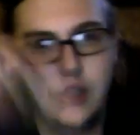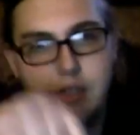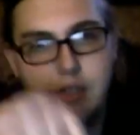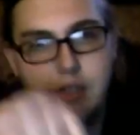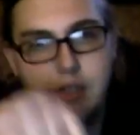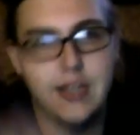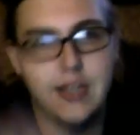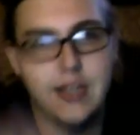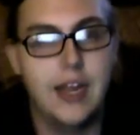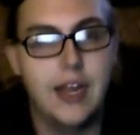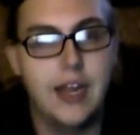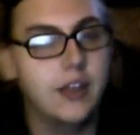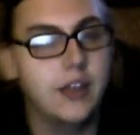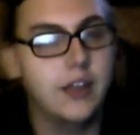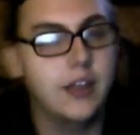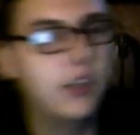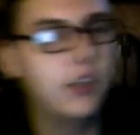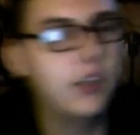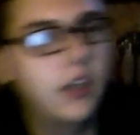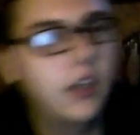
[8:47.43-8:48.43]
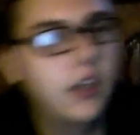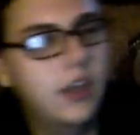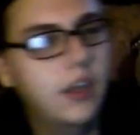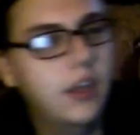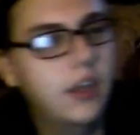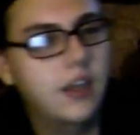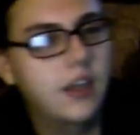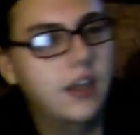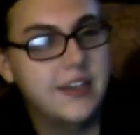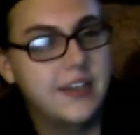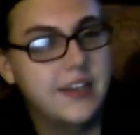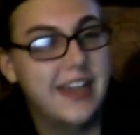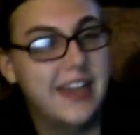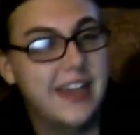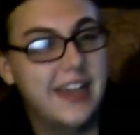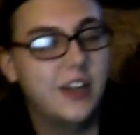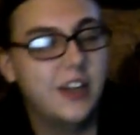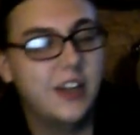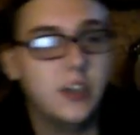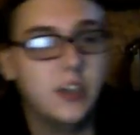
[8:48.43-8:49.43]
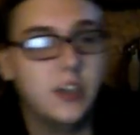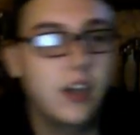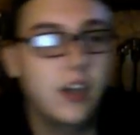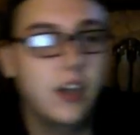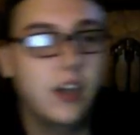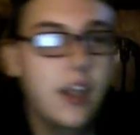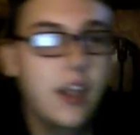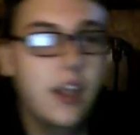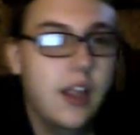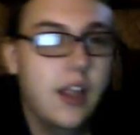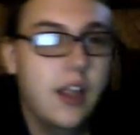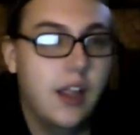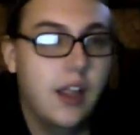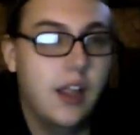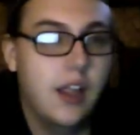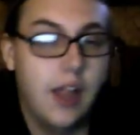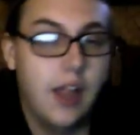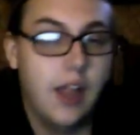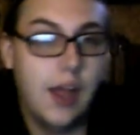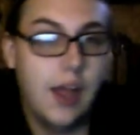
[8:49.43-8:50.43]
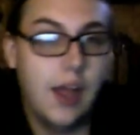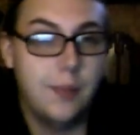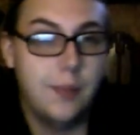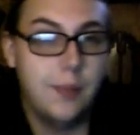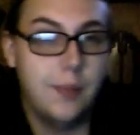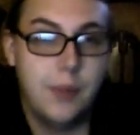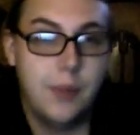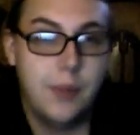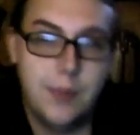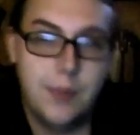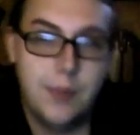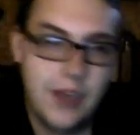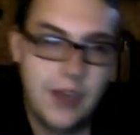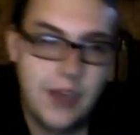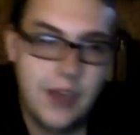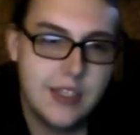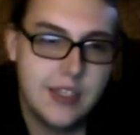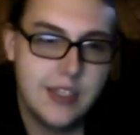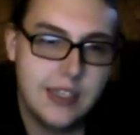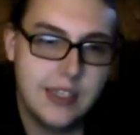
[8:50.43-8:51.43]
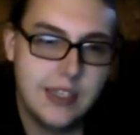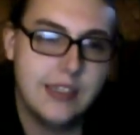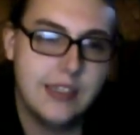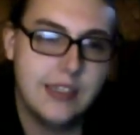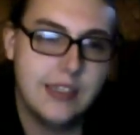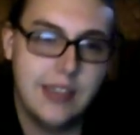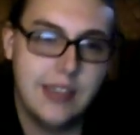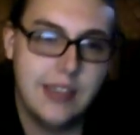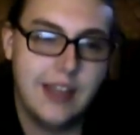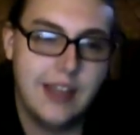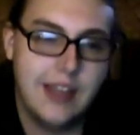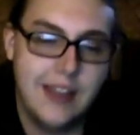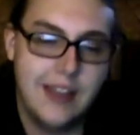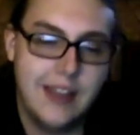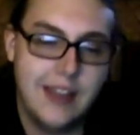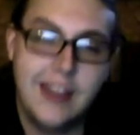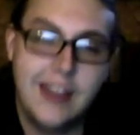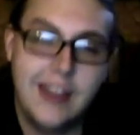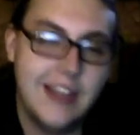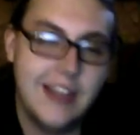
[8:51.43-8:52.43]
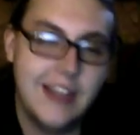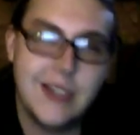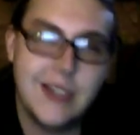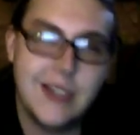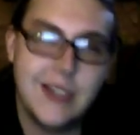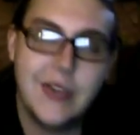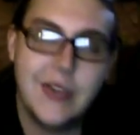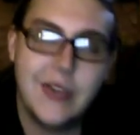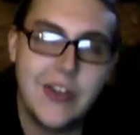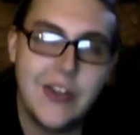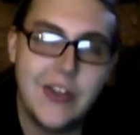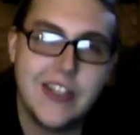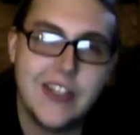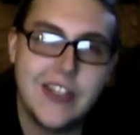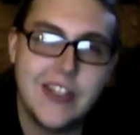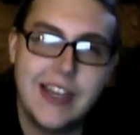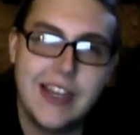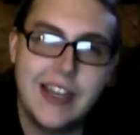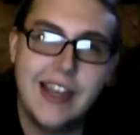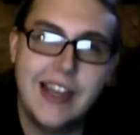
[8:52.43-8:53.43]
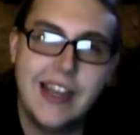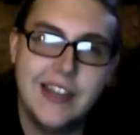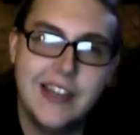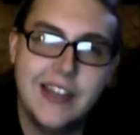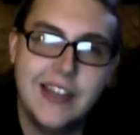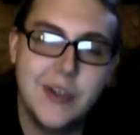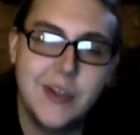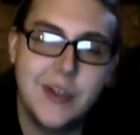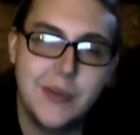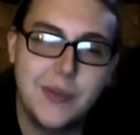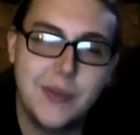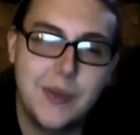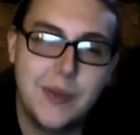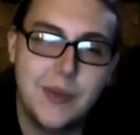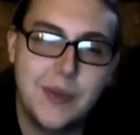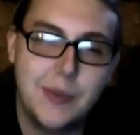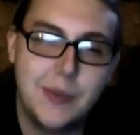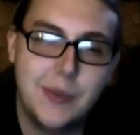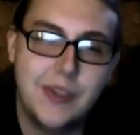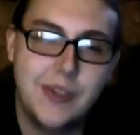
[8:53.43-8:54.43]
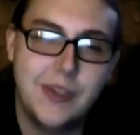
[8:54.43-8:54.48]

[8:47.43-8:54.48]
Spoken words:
die, tank under. But I think that's all the thoughts I had into it, people.